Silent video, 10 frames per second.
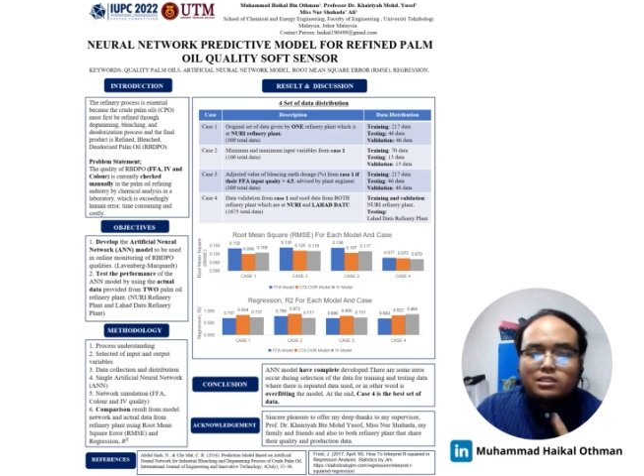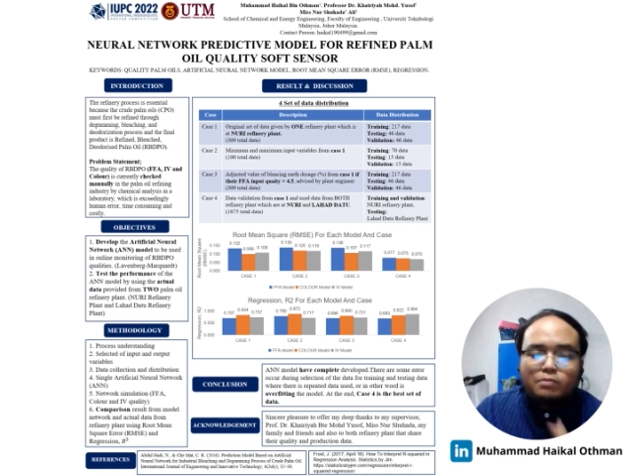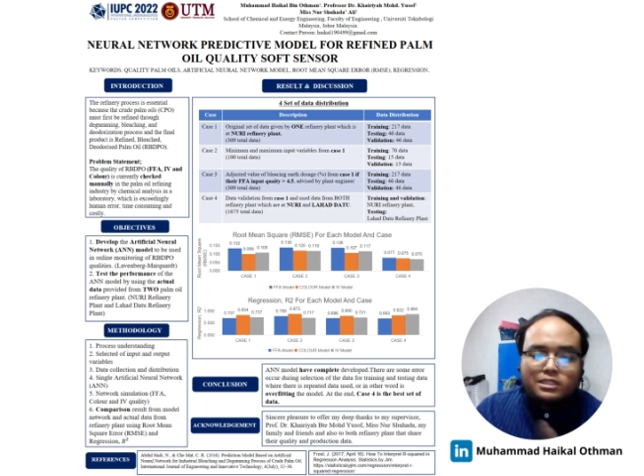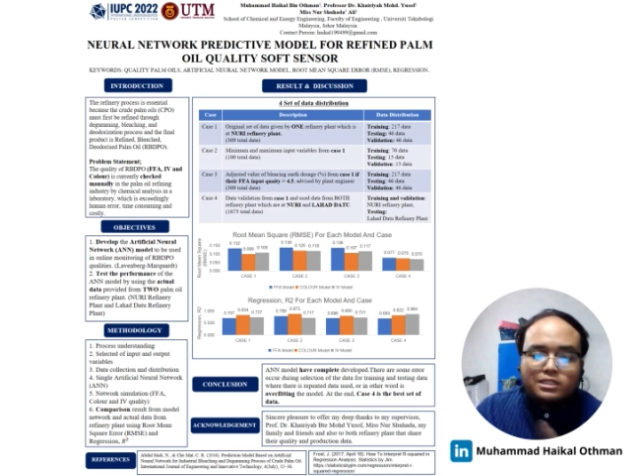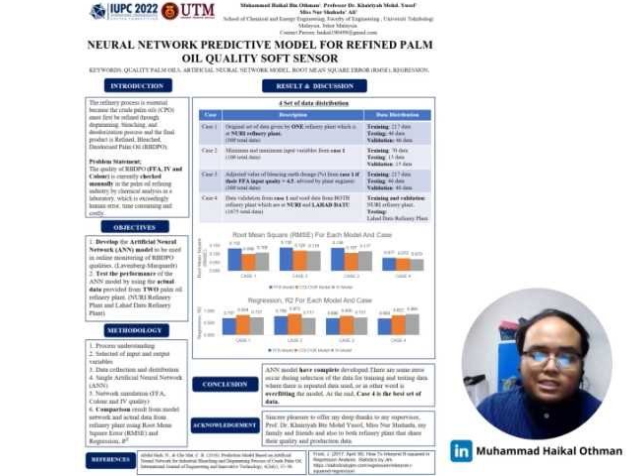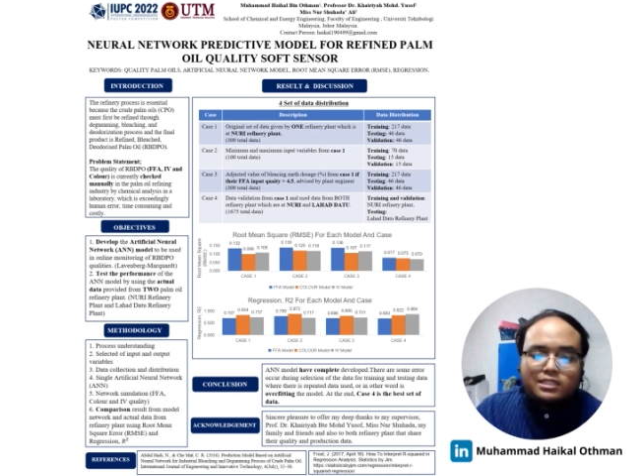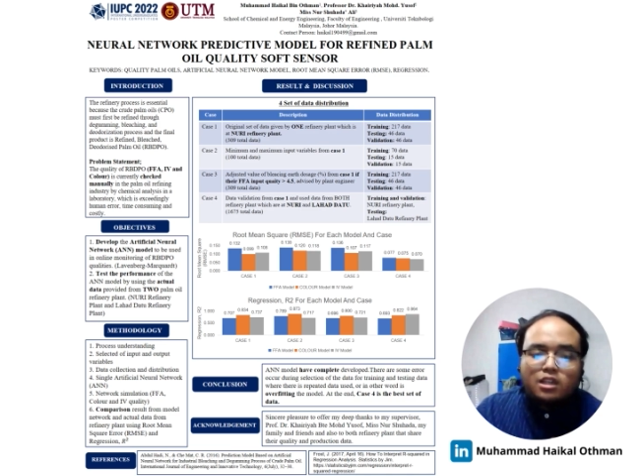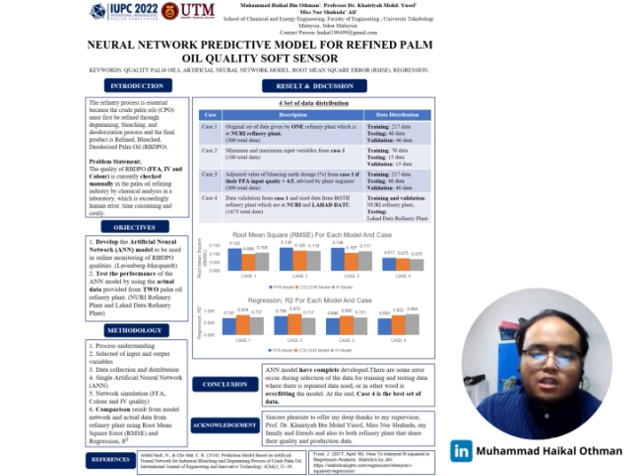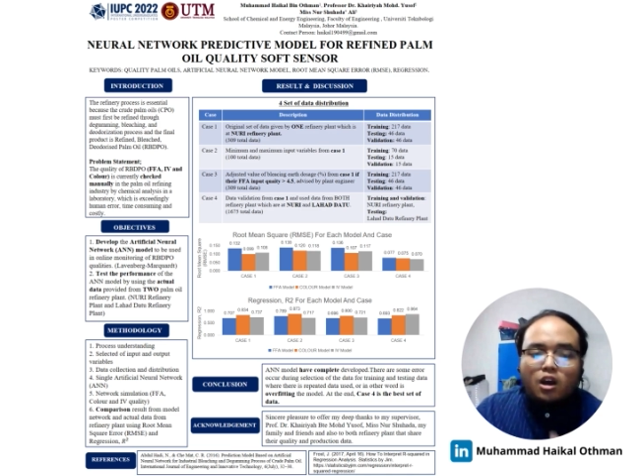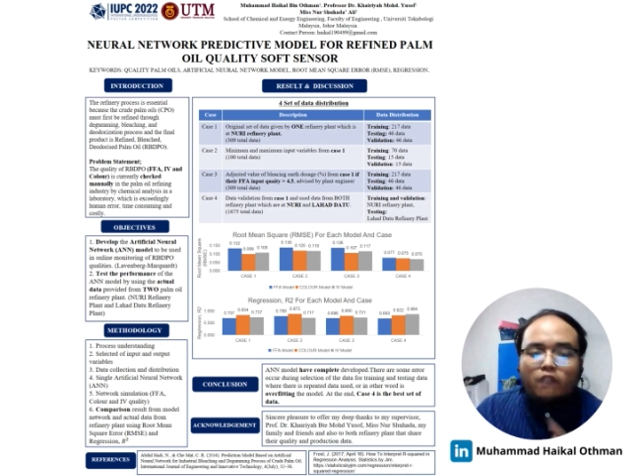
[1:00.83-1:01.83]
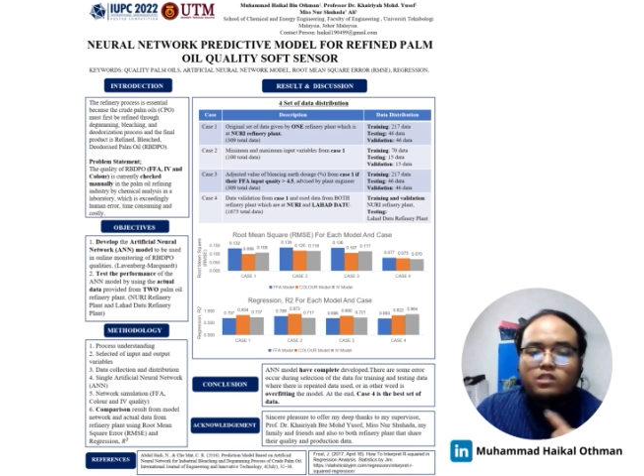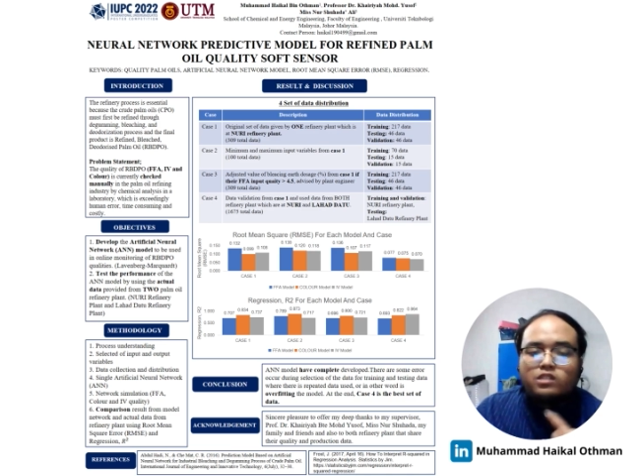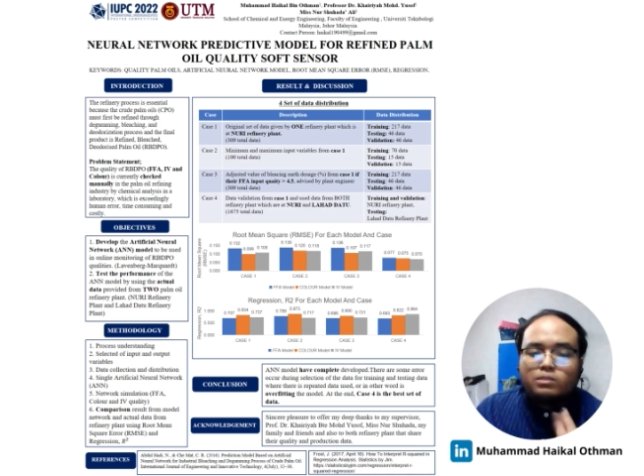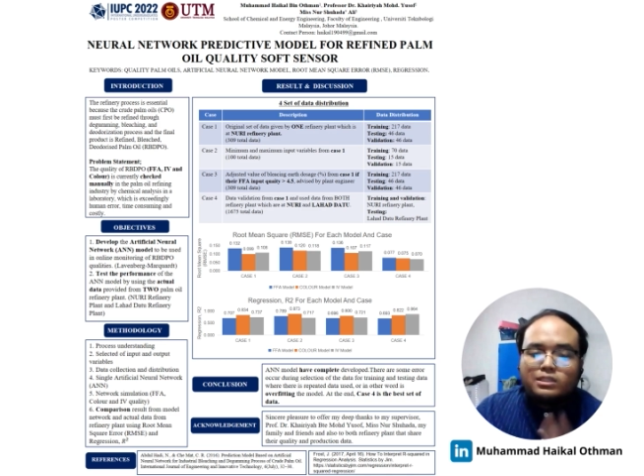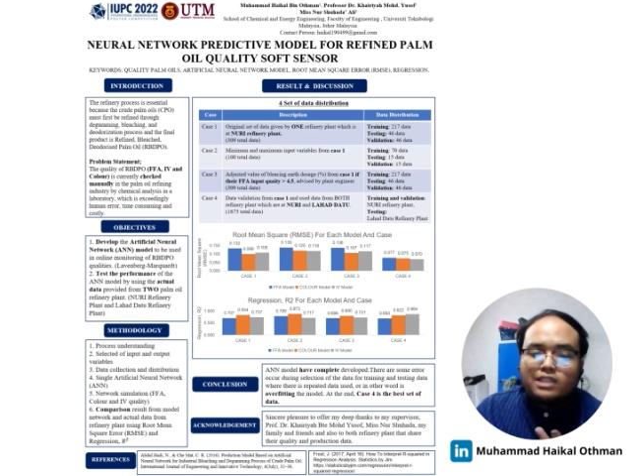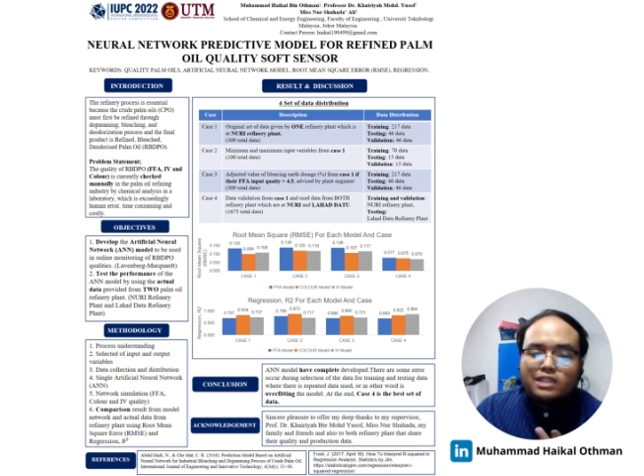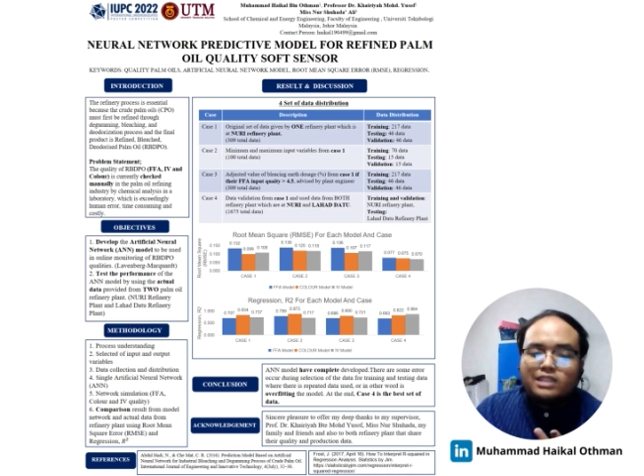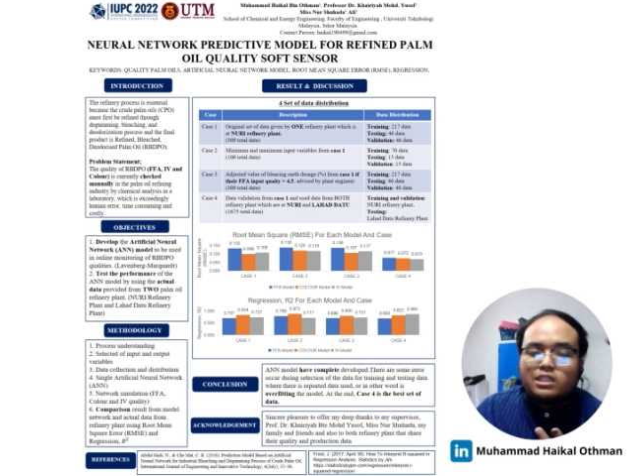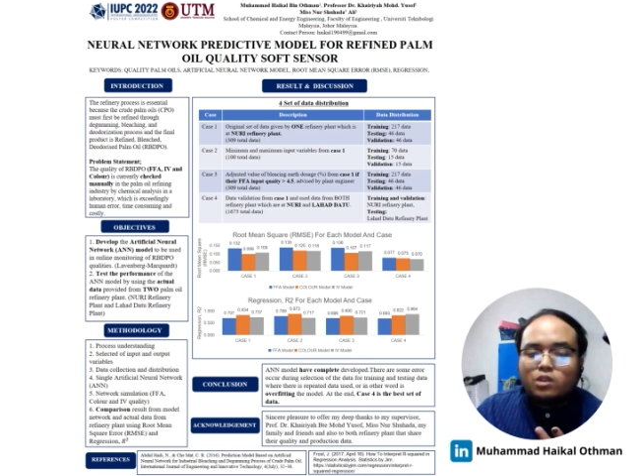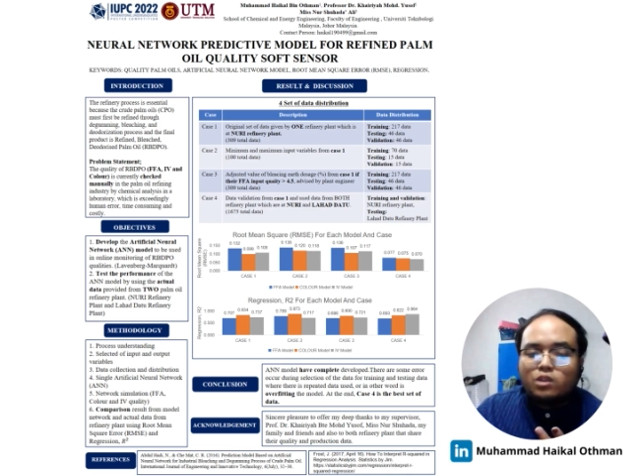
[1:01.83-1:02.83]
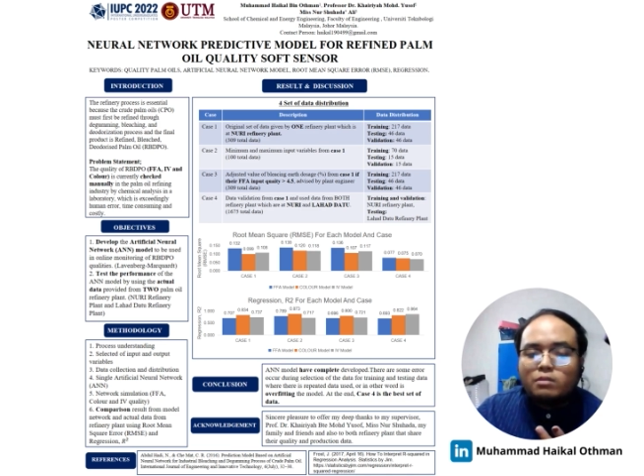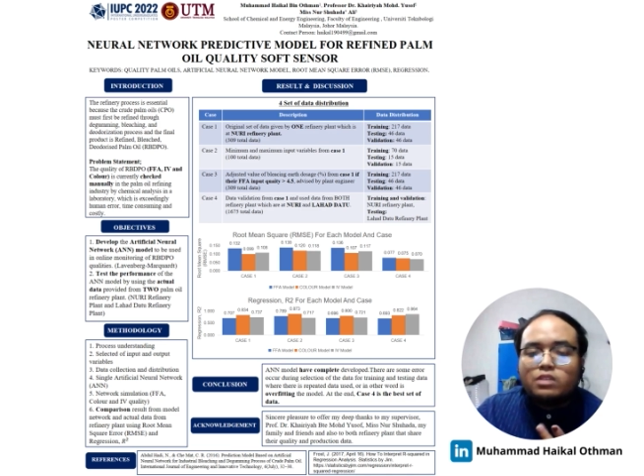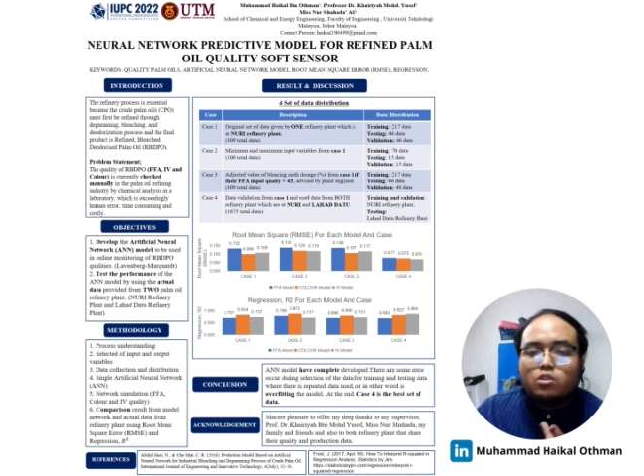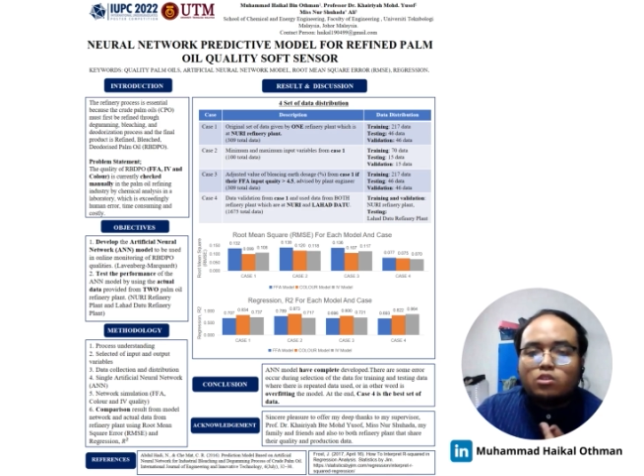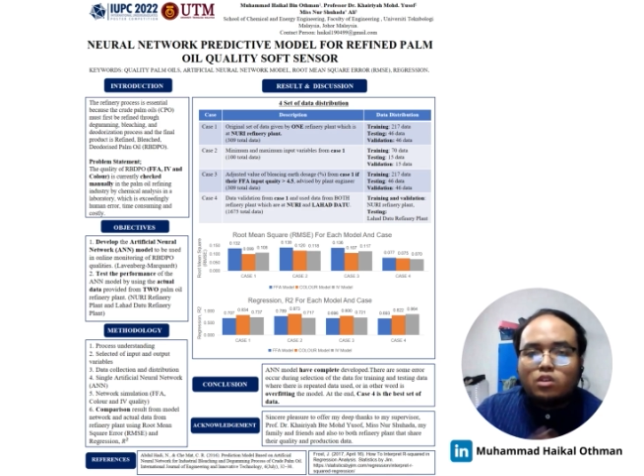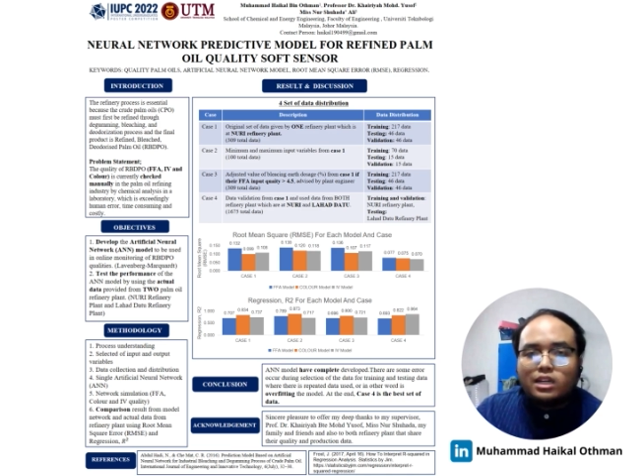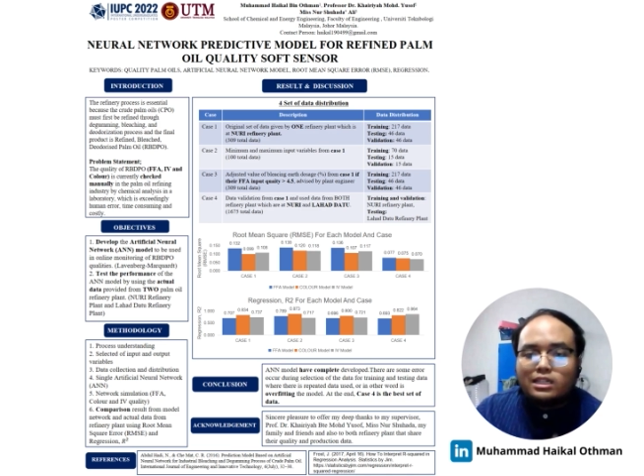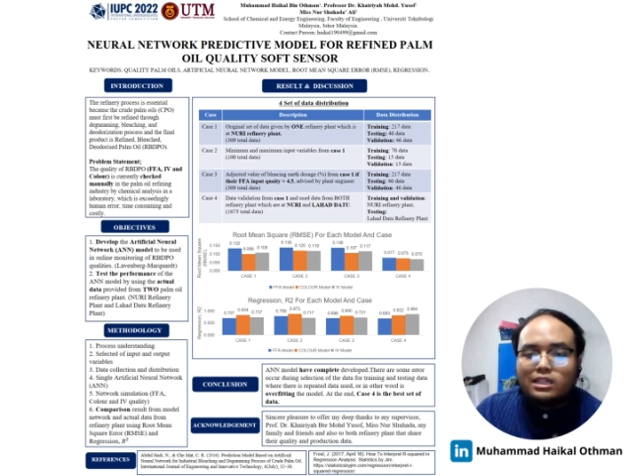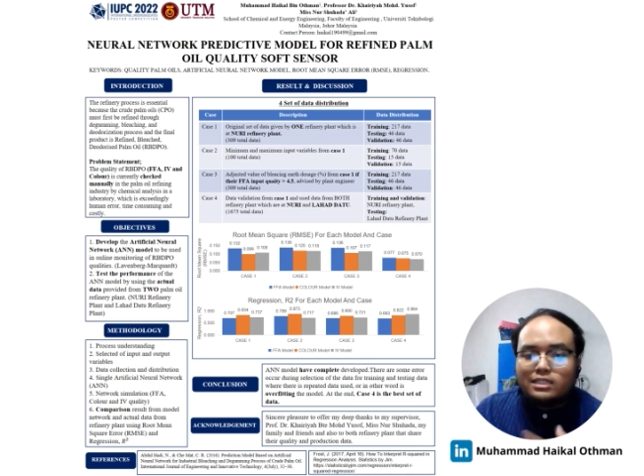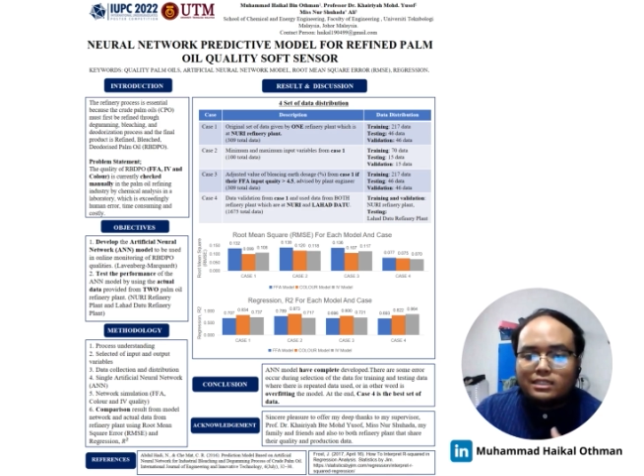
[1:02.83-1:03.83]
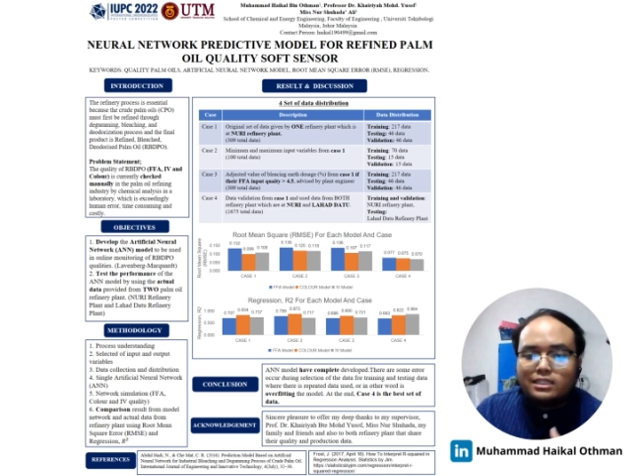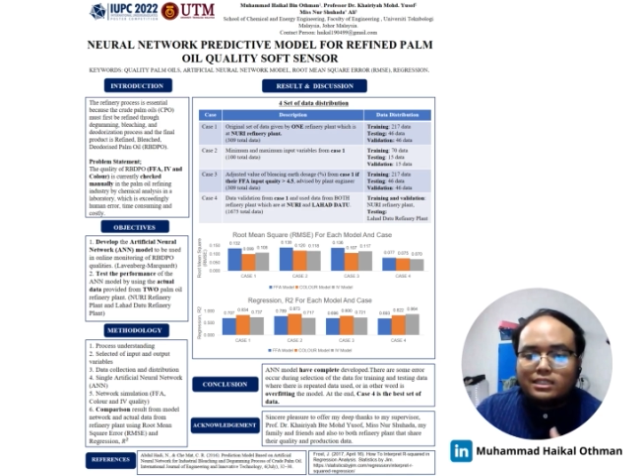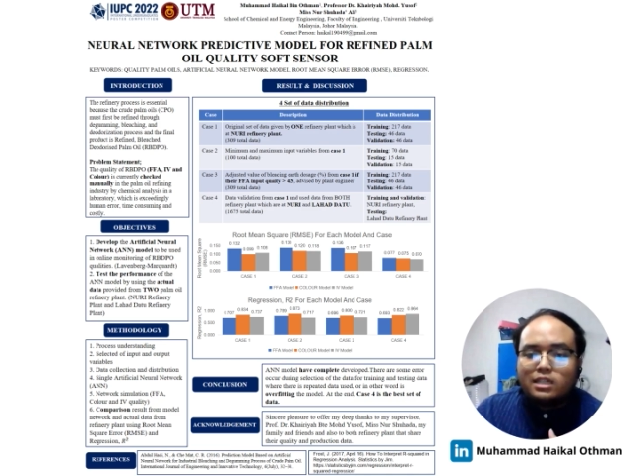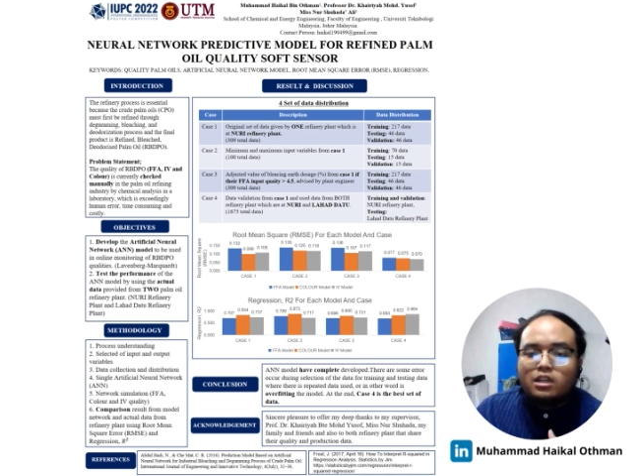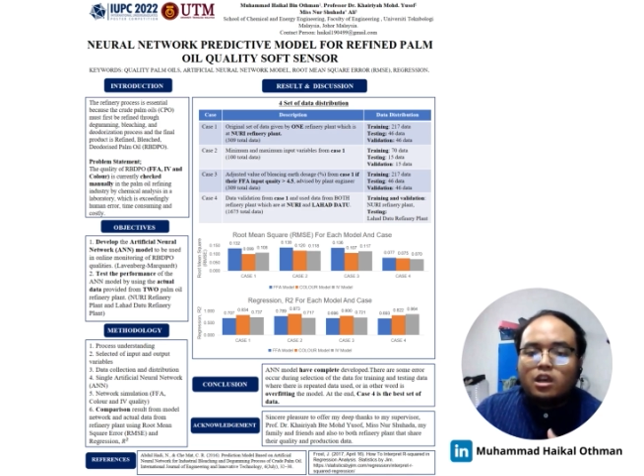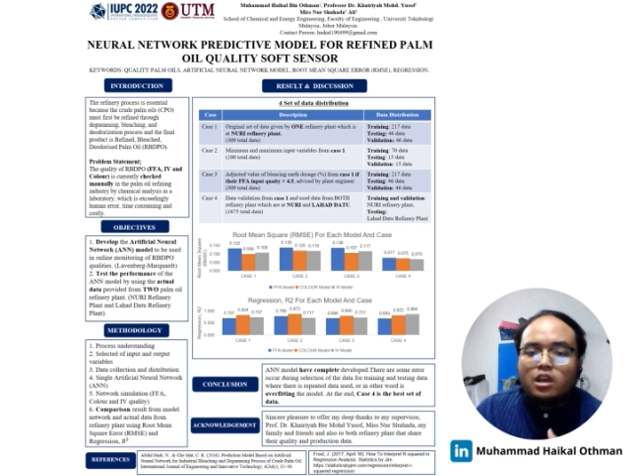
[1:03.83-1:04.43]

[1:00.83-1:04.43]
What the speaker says: the purchase of specialized equipment to conduct the testing